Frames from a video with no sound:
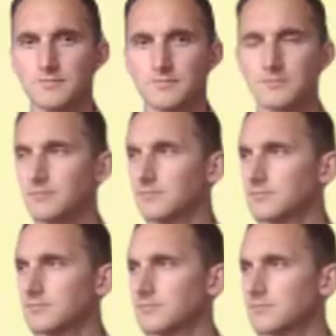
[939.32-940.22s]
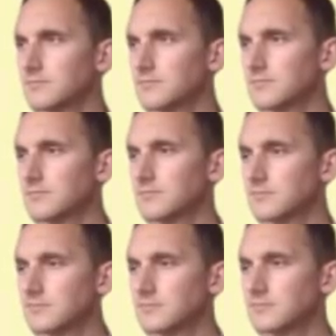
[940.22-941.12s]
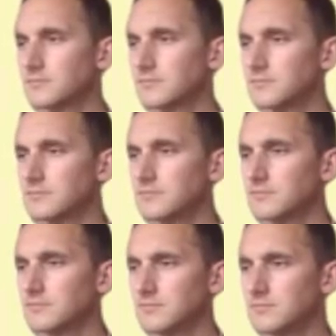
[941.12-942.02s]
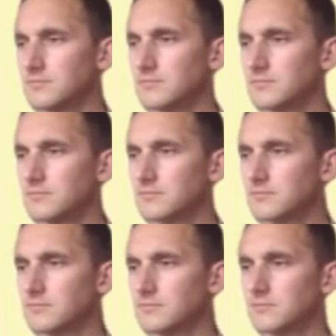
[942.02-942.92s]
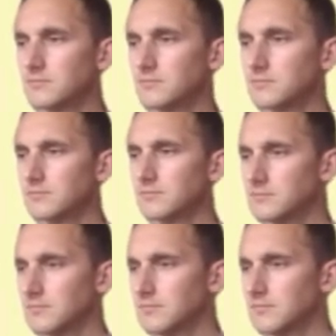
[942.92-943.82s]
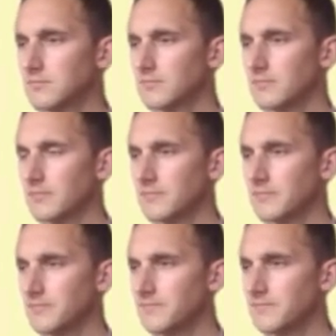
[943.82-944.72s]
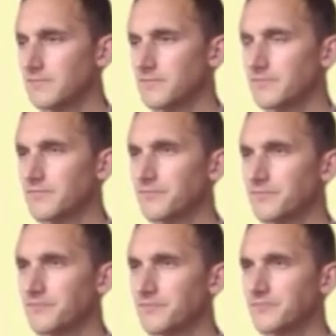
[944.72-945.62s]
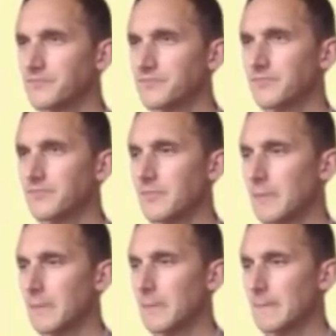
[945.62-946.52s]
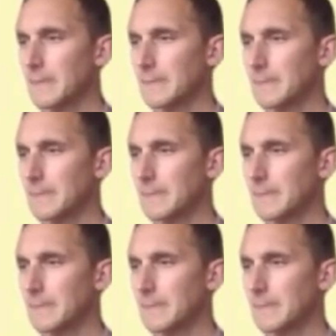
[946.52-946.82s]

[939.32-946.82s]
(not speaking)